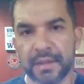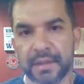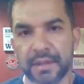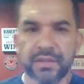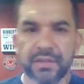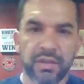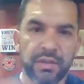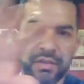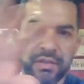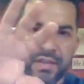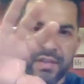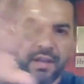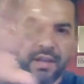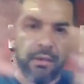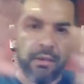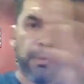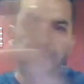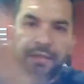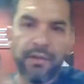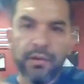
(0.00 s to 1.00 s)
So you take
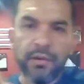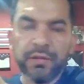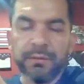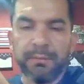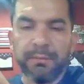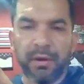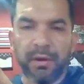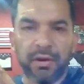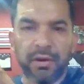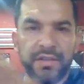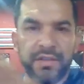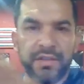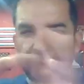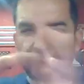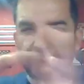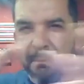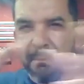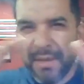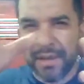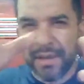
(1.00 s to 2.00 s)
away those parts in the
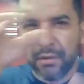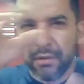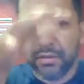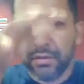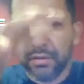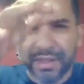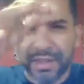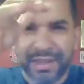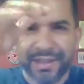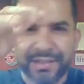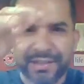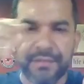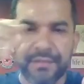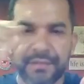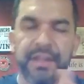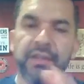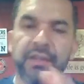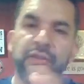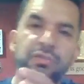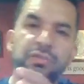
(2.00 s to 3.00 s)
middle, the guts of
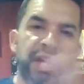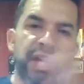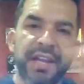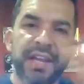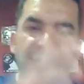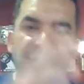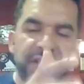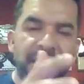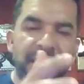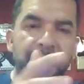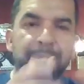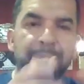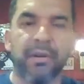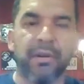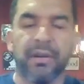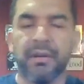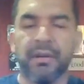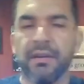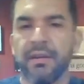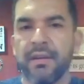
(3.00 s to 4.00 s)
it, you change that
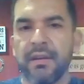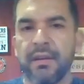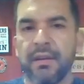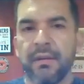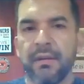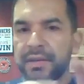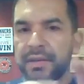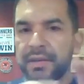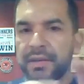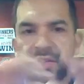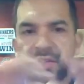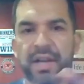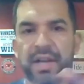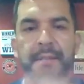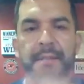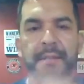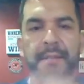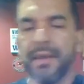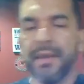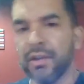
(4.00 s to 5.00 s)
part by just
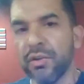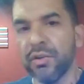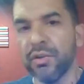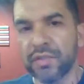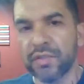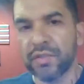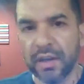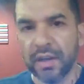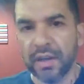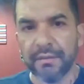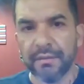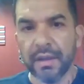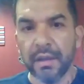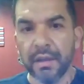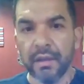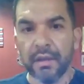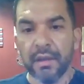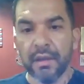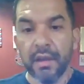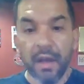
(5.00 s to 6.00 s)
typing new stuff.
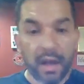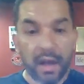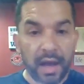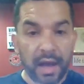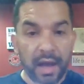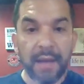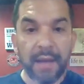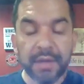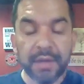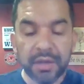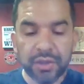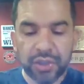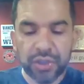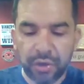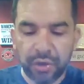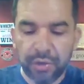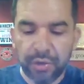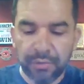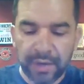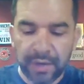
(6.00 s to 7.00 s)
I'm going to
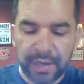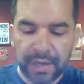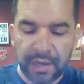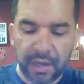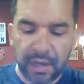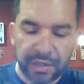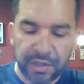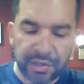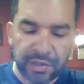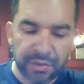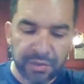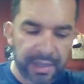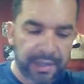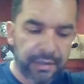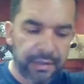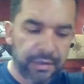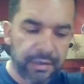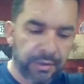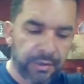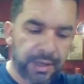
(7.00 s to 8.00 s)
show you right now how to do
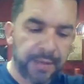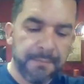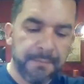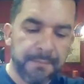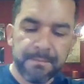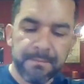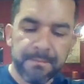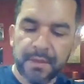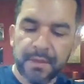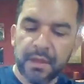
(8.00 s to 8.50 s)
that, okay?